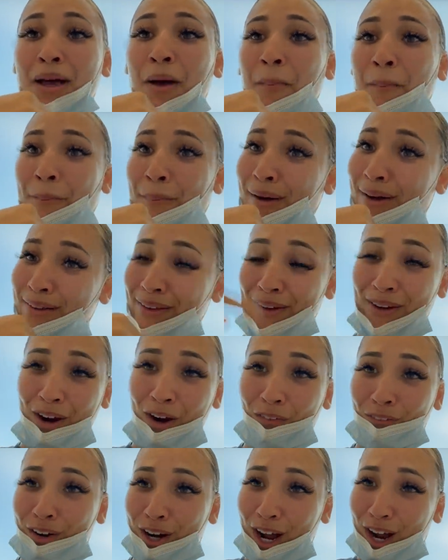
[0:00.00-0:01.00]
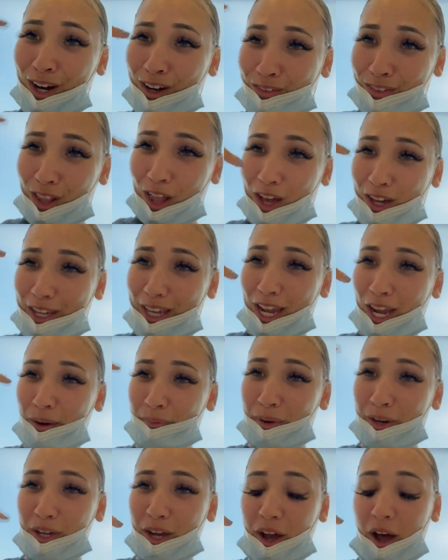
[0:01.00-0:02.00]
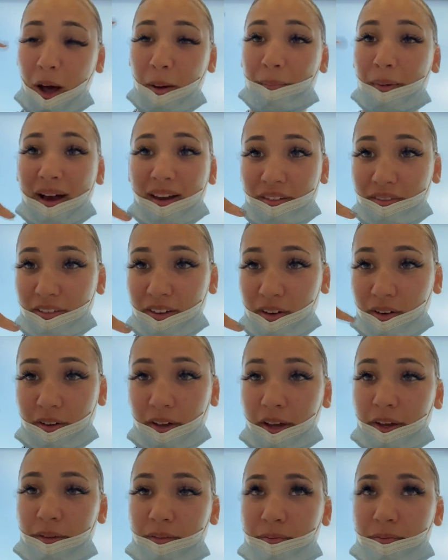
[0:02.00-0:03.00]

But your girl bring her vlog camera. I'm out of it, okay?